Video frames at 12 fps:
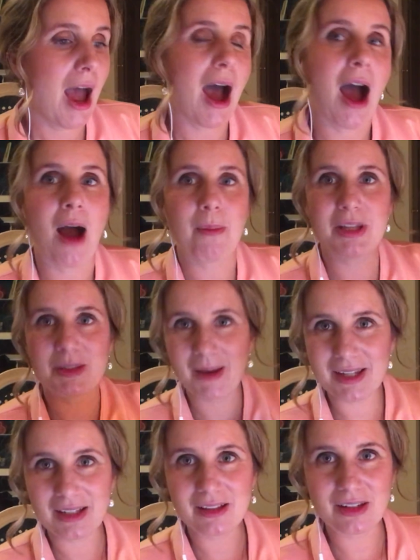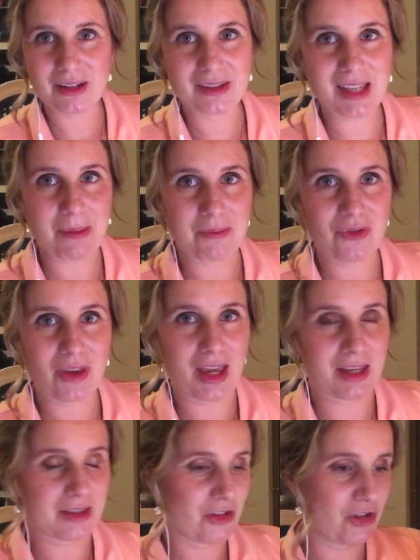But it's basically the same
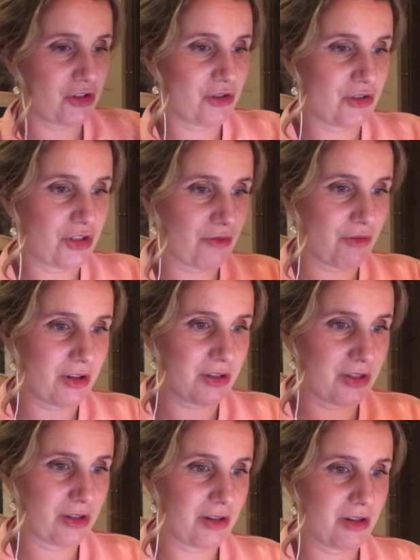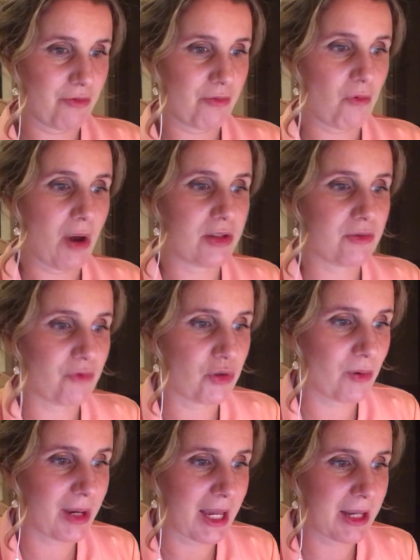thing. They just use different ways of
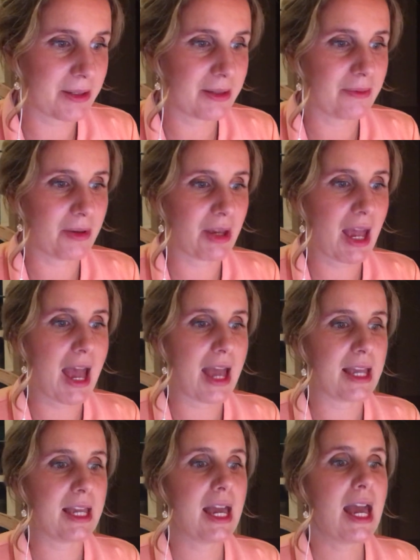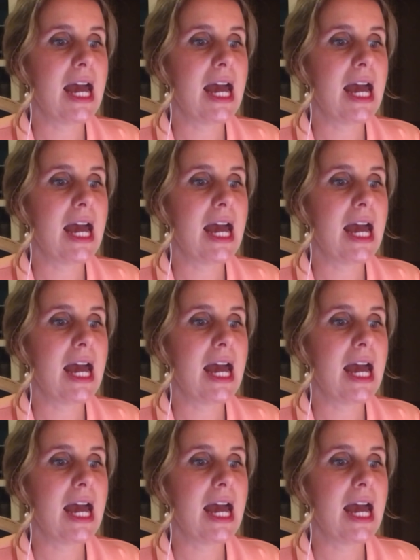doing it, okay?